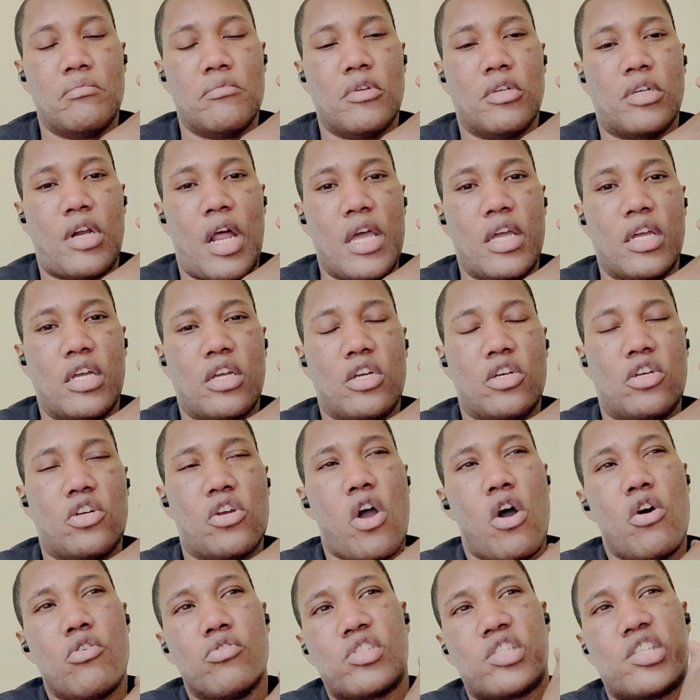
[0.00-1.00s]
like
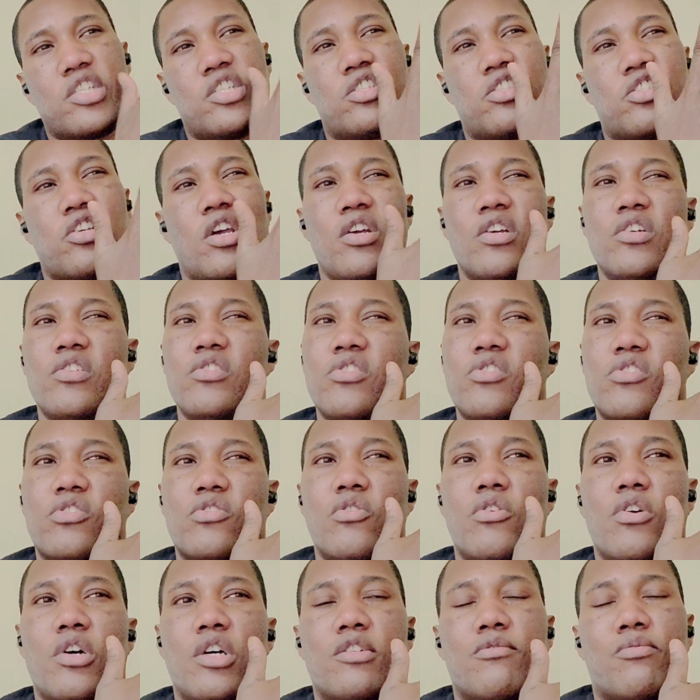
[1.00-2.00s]
go to certain
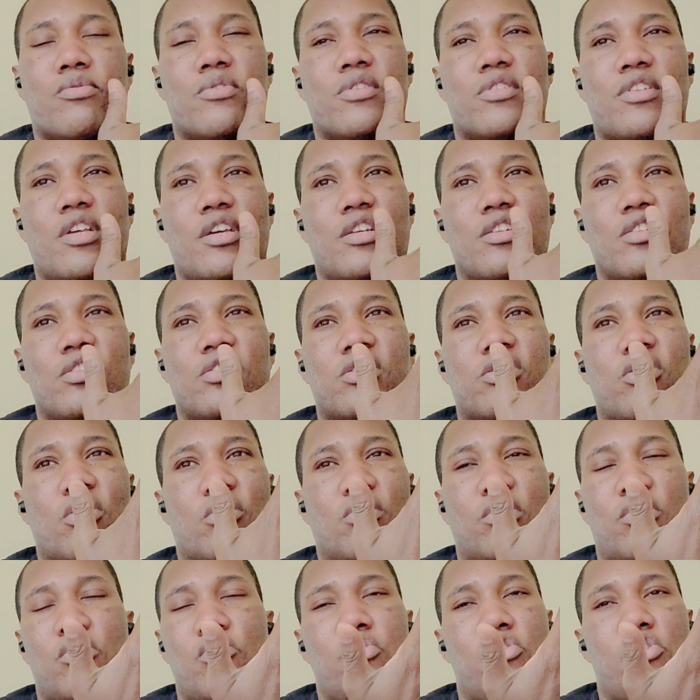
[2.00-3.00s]
stores, because like it's still,
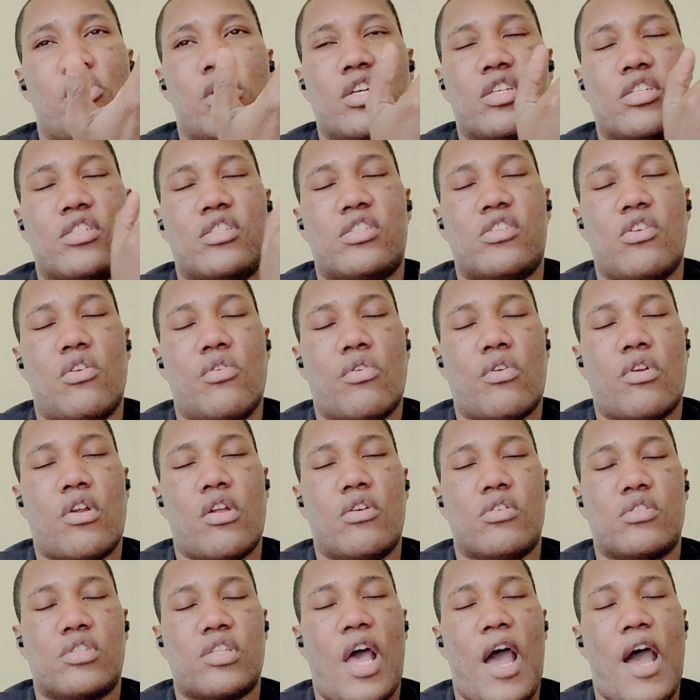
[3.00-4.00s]
New York is still
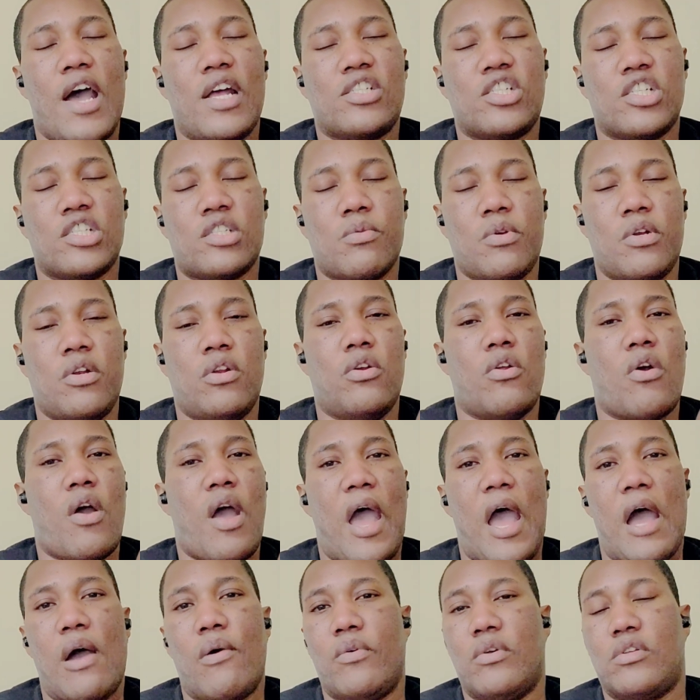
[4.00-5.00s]
closed. So I just want to know,
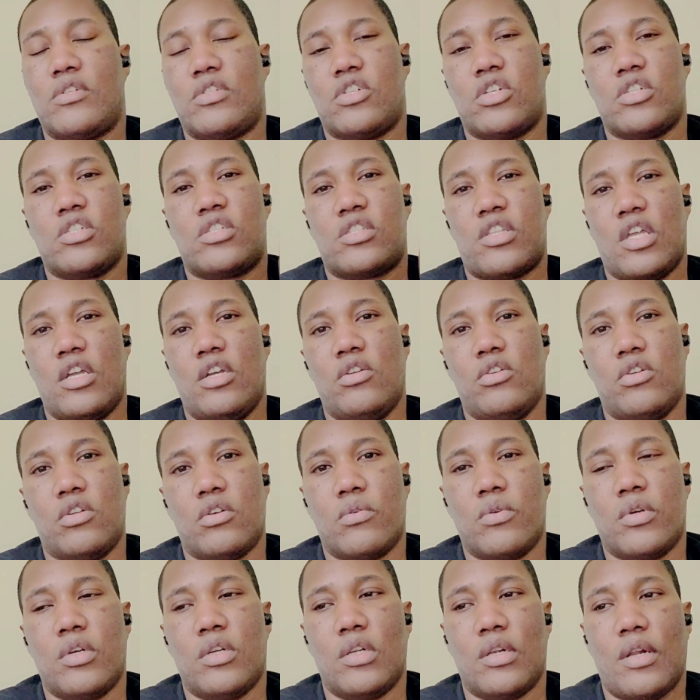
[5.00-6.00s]
how is your state
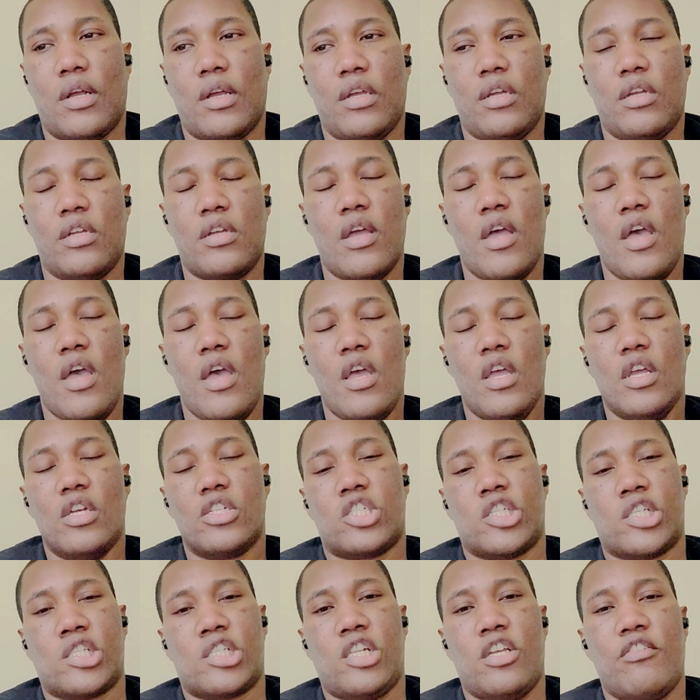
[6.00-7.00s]
doing? Like,
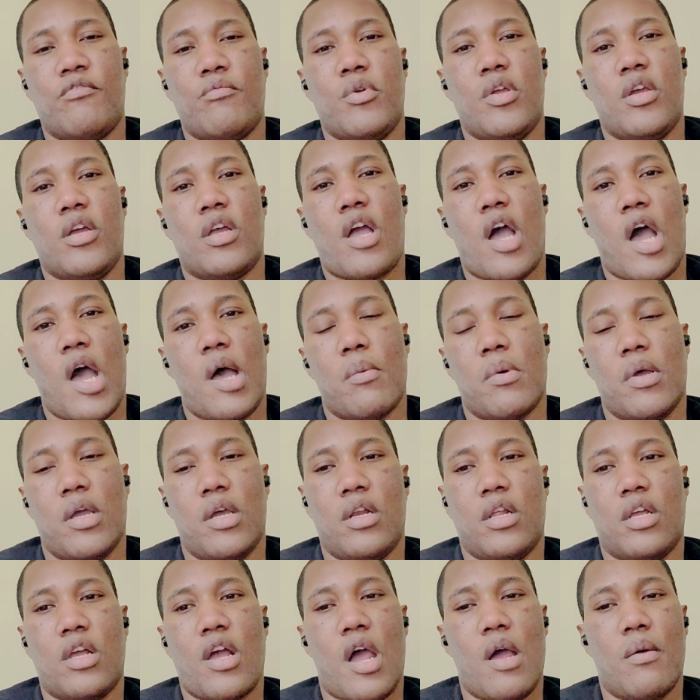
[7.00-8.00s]
just leave me a comment in
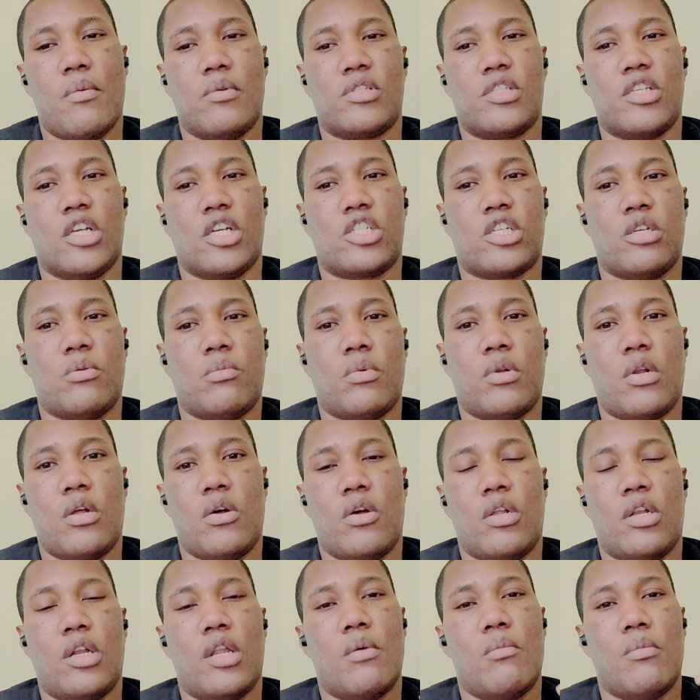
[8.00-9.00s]
the comment section below
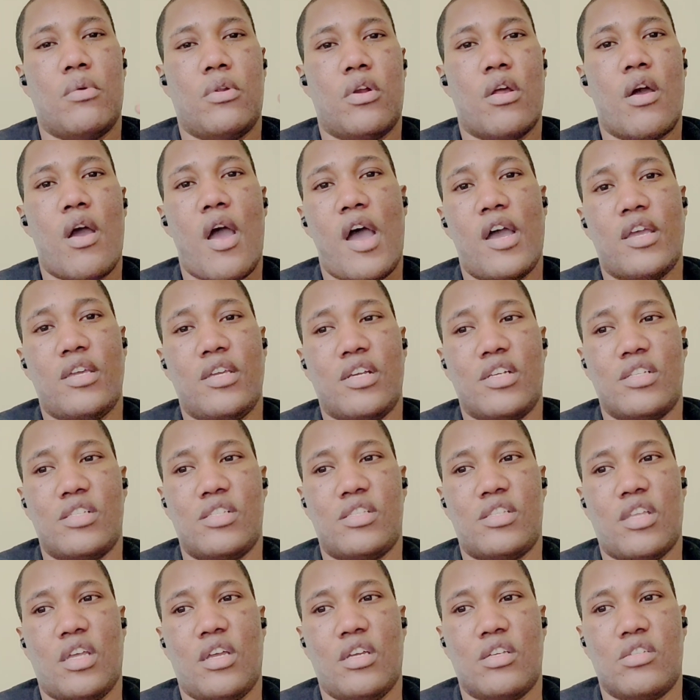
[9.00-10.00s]
and let me know how your
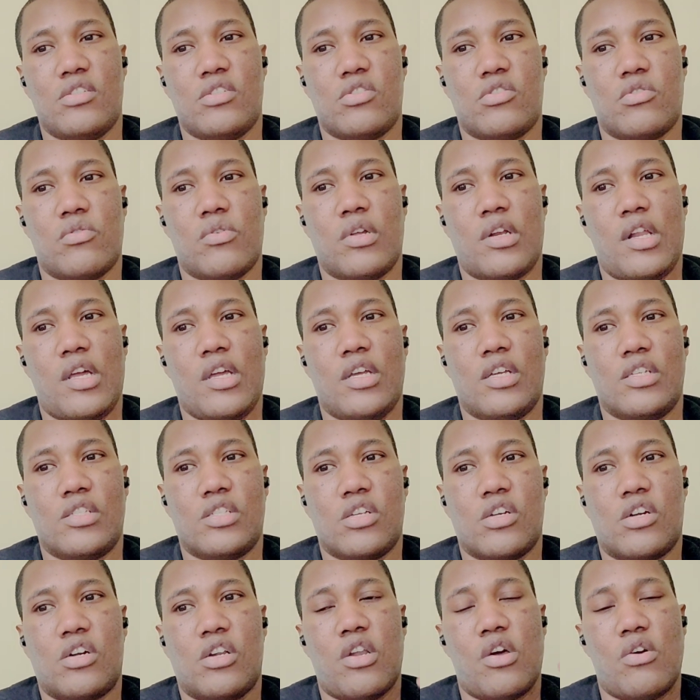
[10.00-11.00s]
state is doing. Like, is
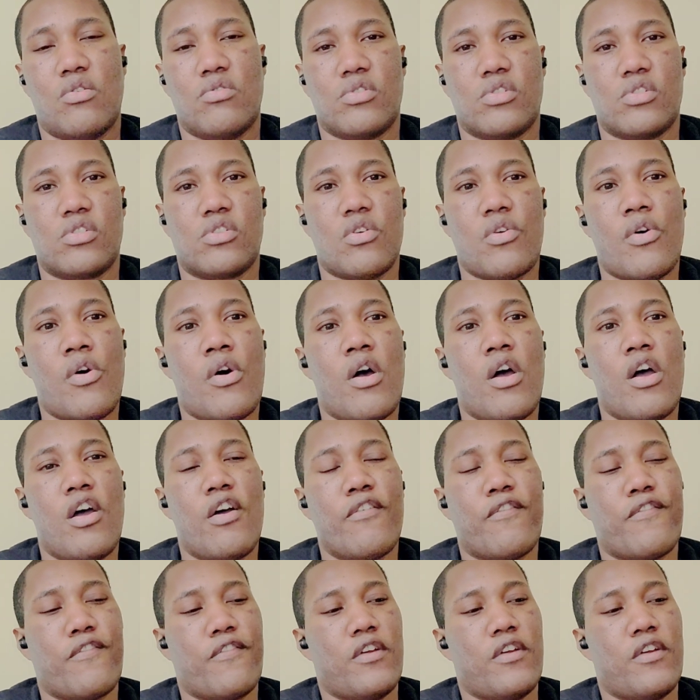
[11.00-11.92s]
it closed doors?